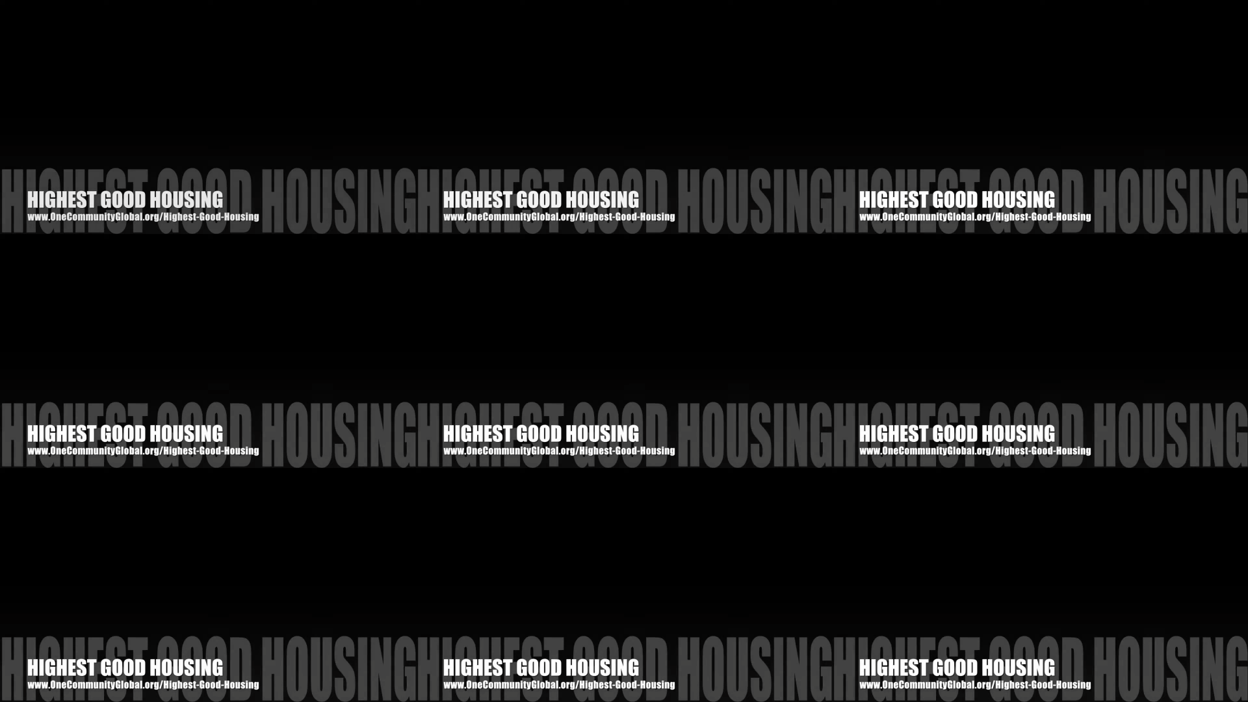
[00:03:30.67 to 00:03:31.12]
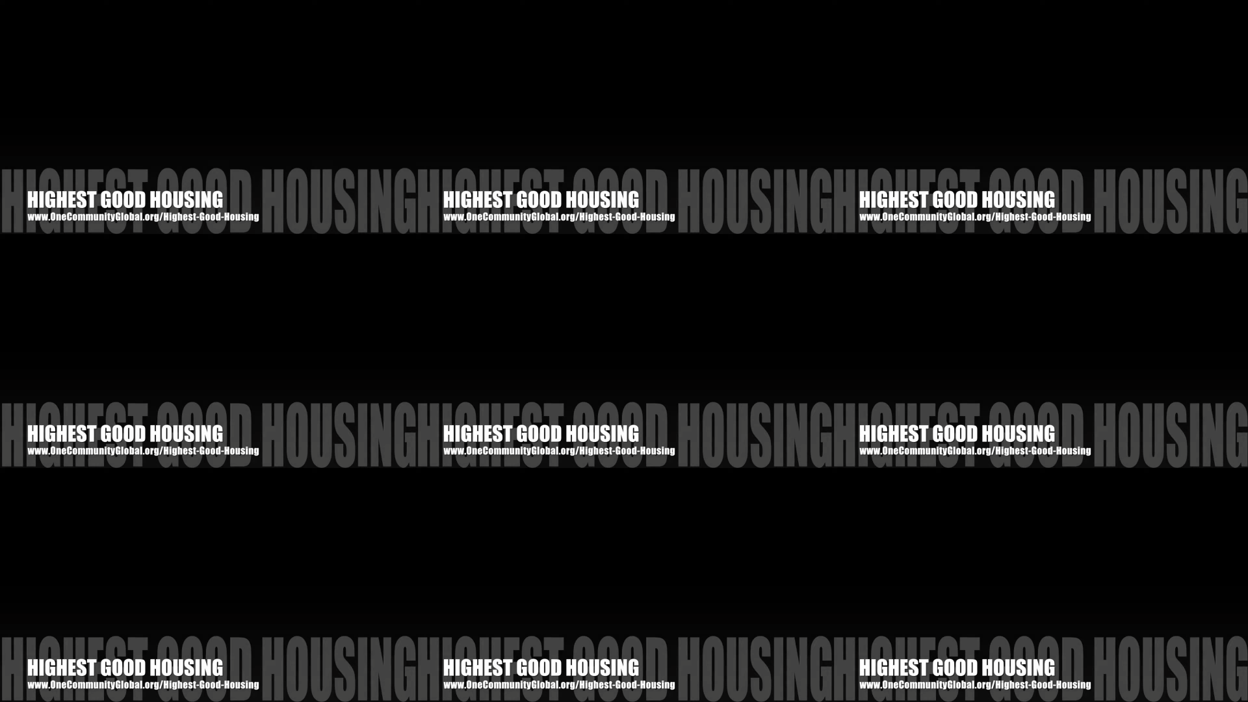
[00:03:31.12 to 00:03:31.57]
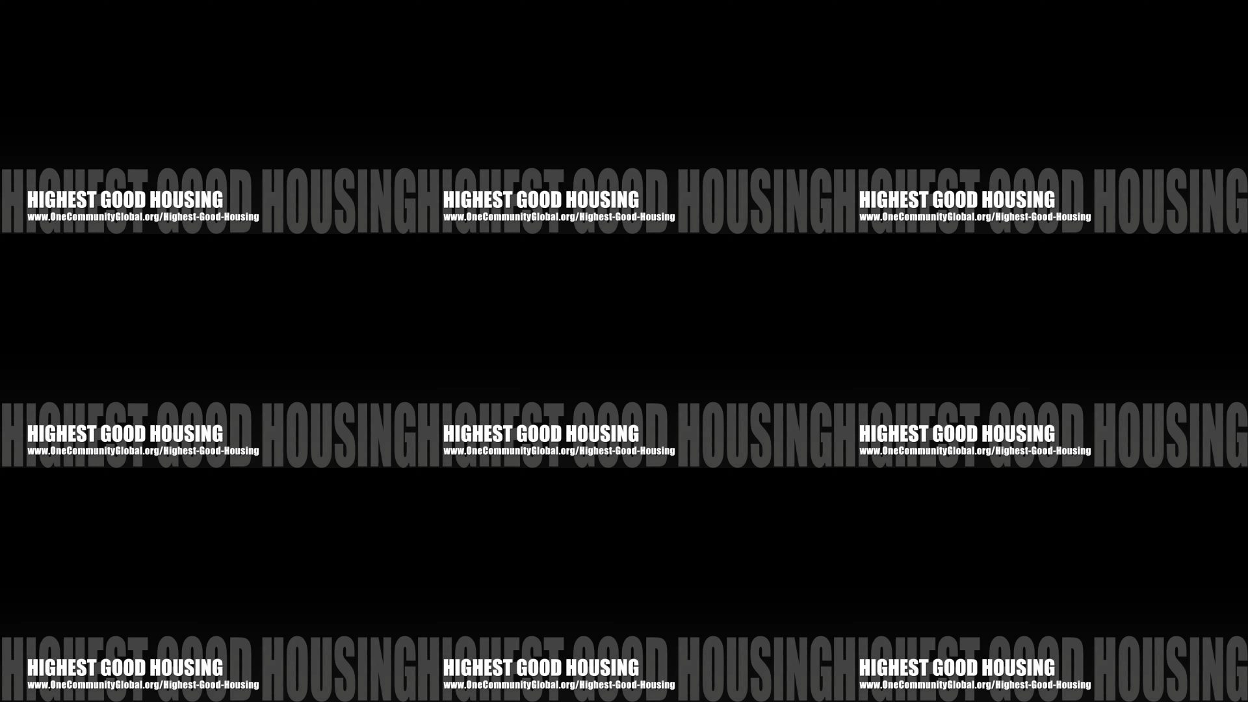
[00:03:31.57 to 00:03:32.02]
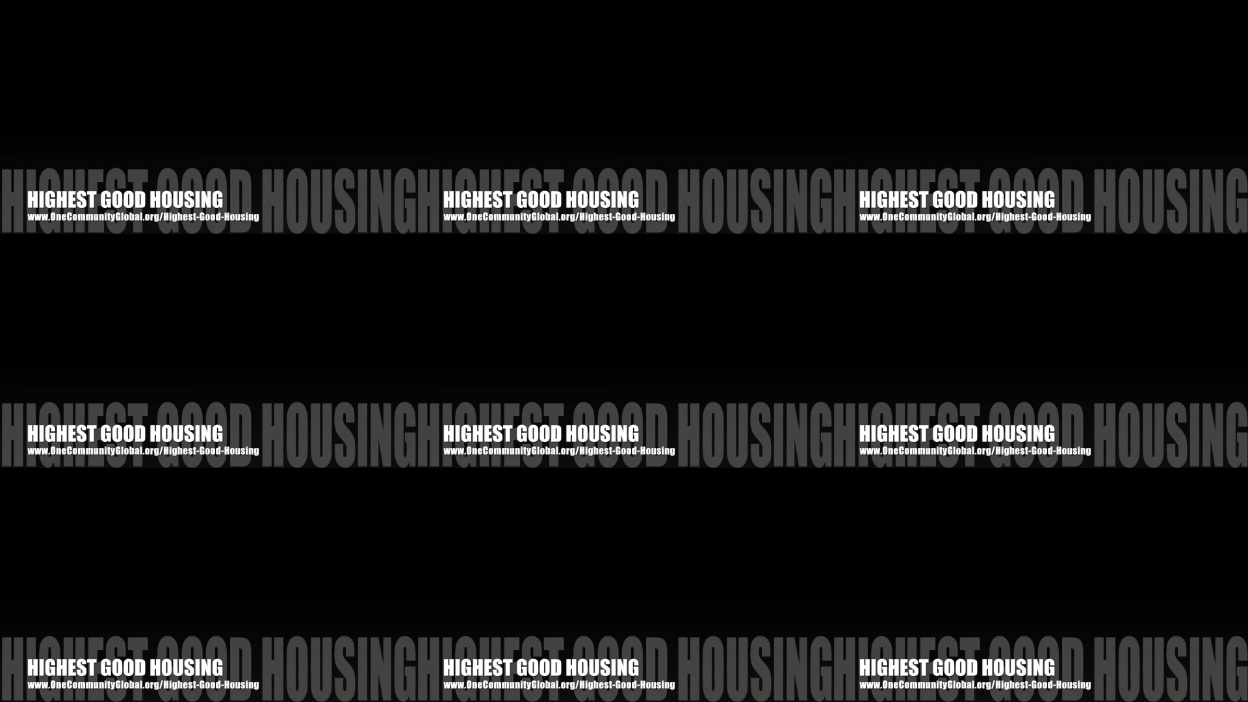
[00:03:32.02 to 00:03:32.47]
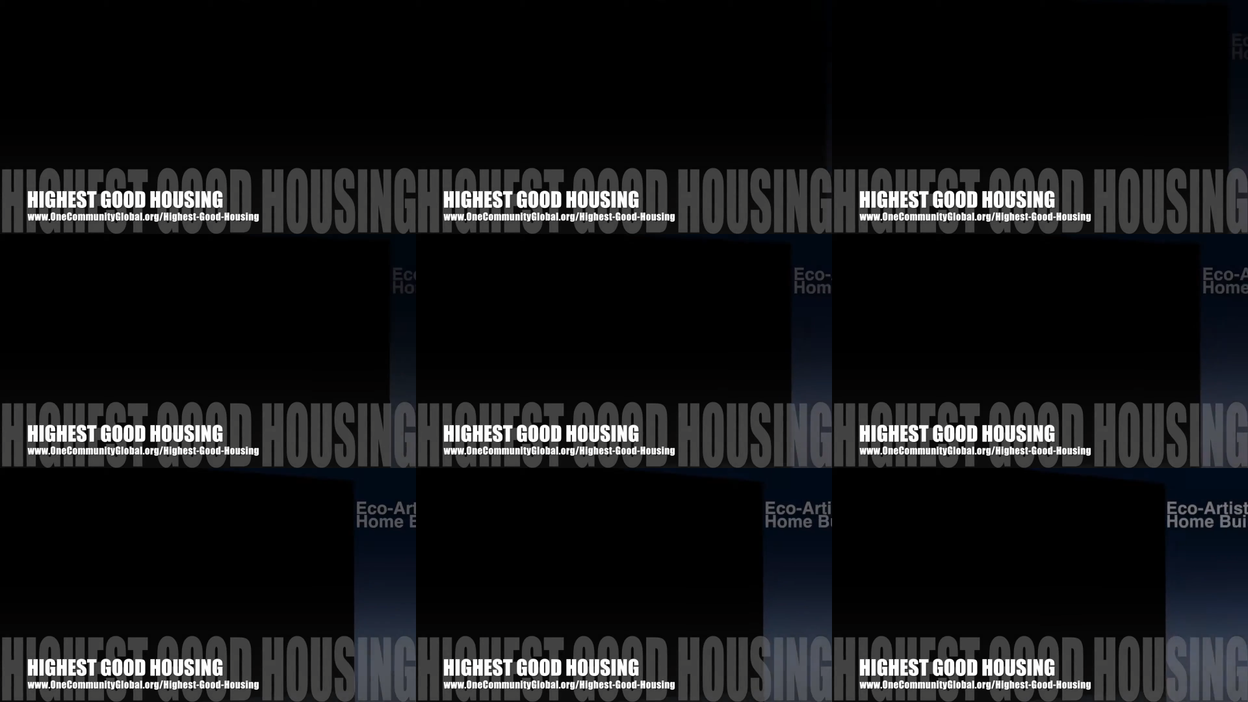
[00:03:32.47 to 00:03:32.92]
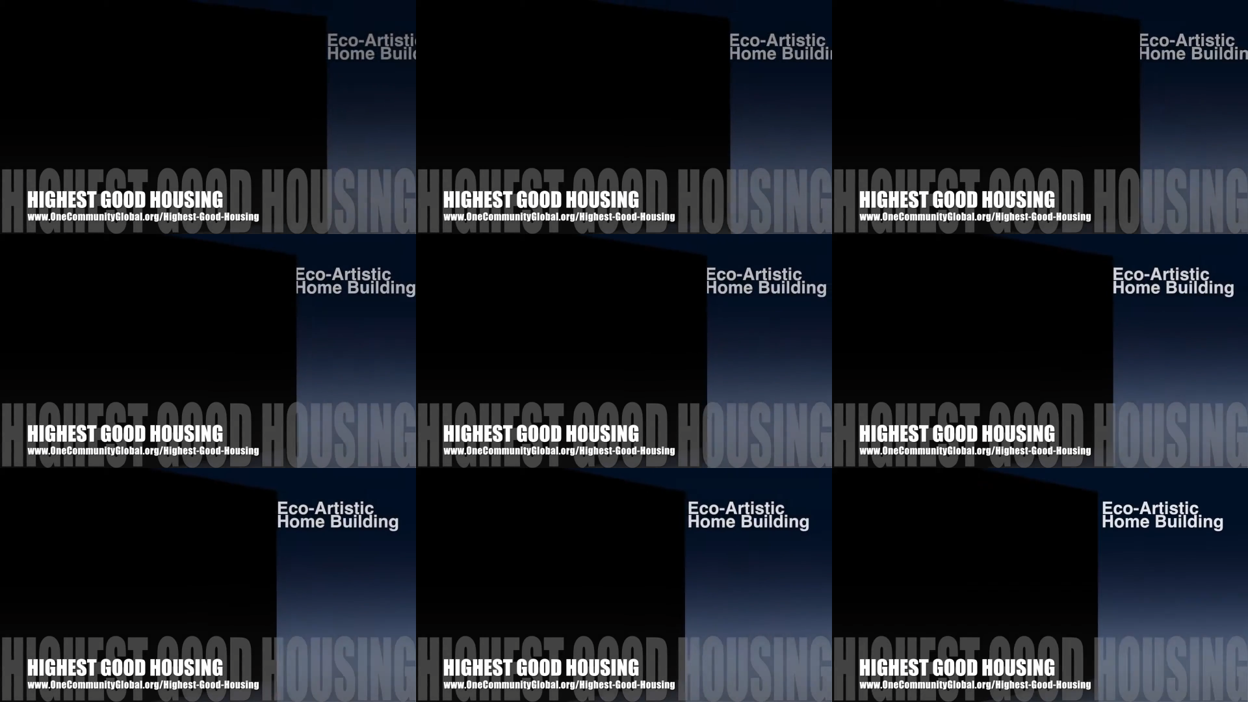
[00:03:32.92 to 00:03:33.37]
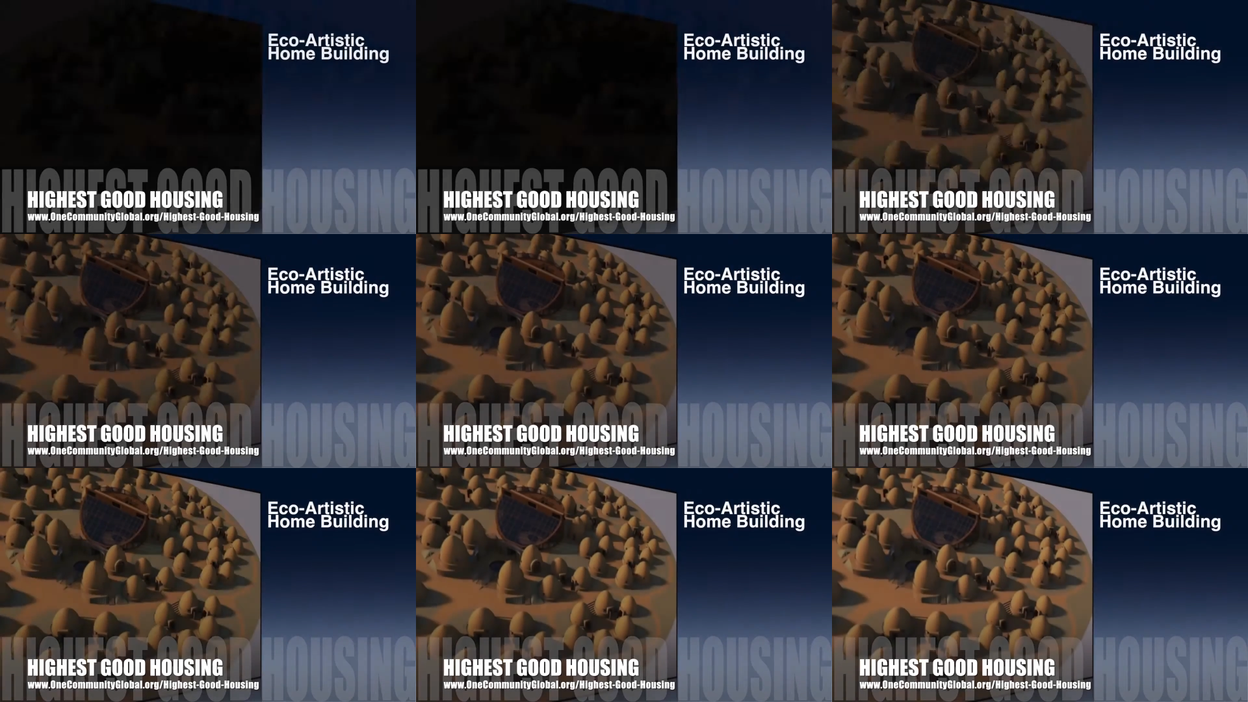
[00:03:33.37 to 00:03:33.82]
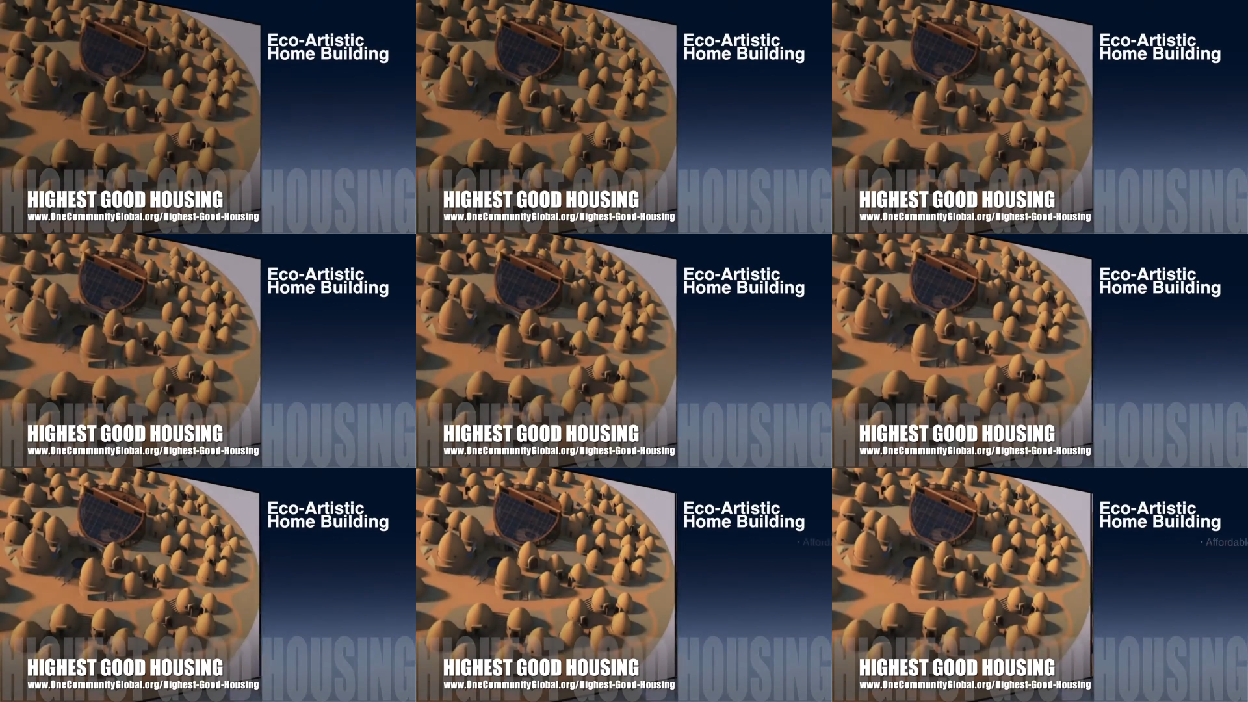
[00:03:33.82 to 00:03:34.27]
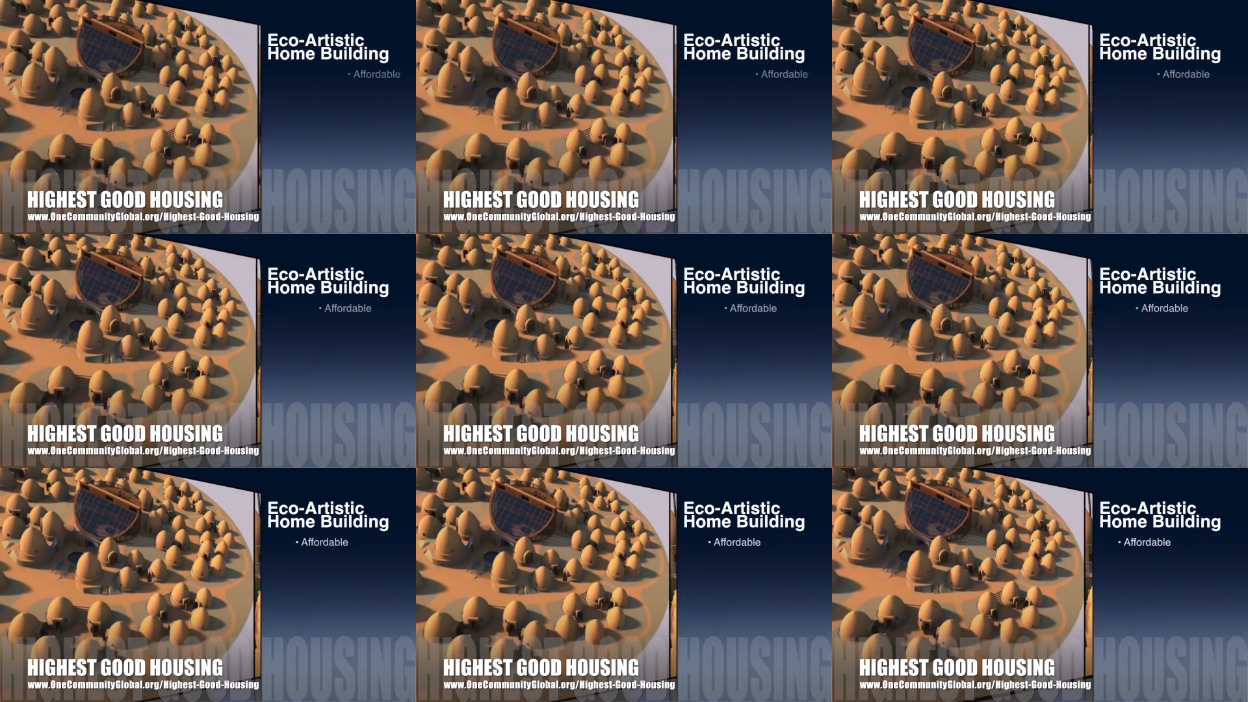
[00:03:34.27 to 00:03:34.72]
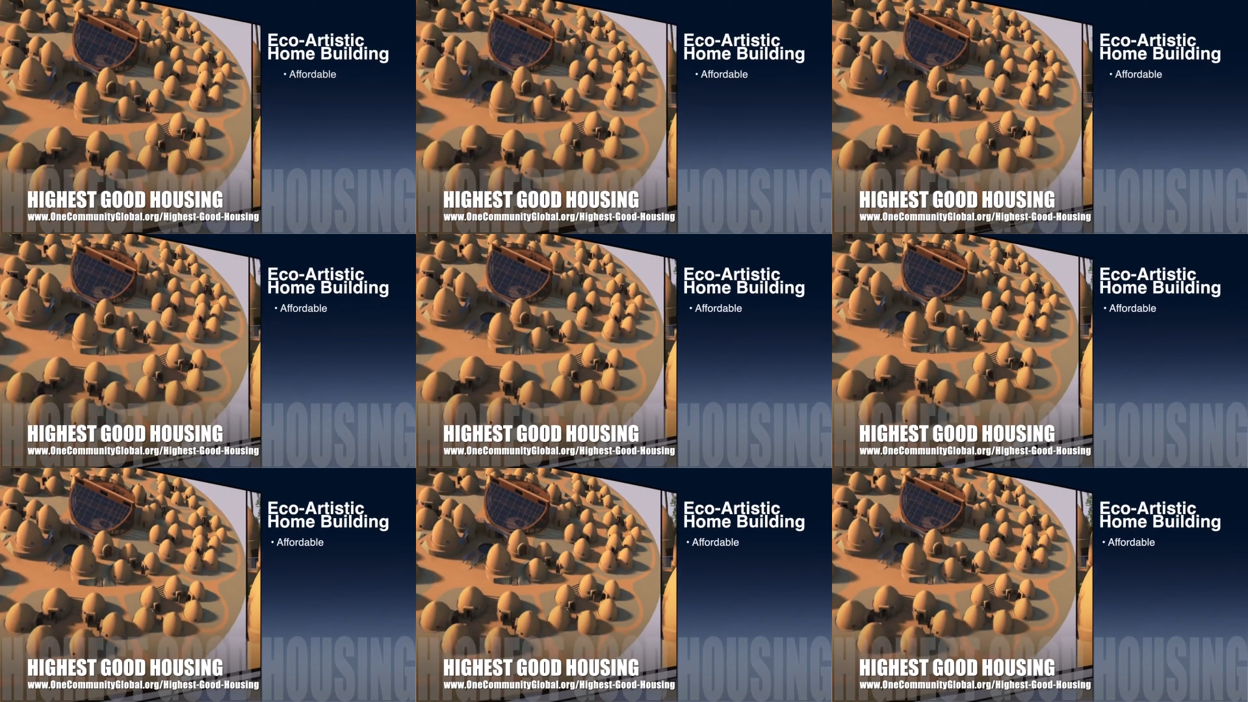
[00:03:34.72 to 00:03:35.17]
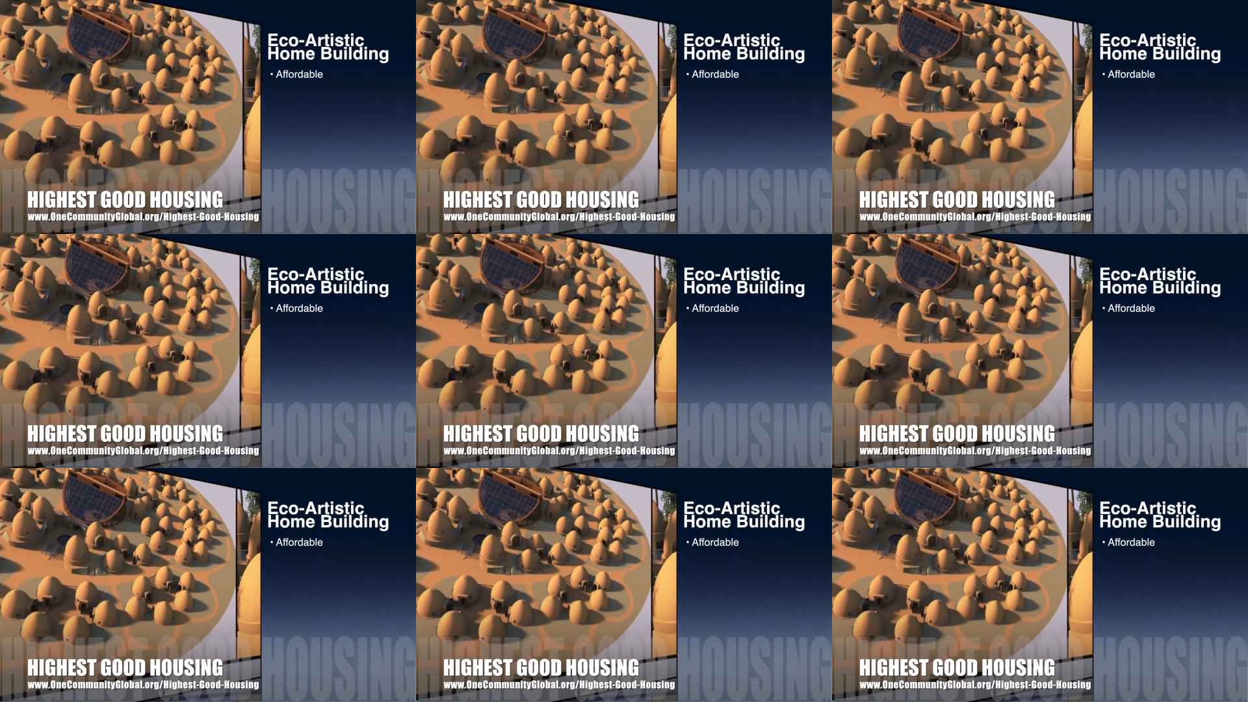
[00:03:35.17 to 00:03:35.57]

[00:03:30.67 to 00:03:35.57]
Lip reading: (no speaker visible)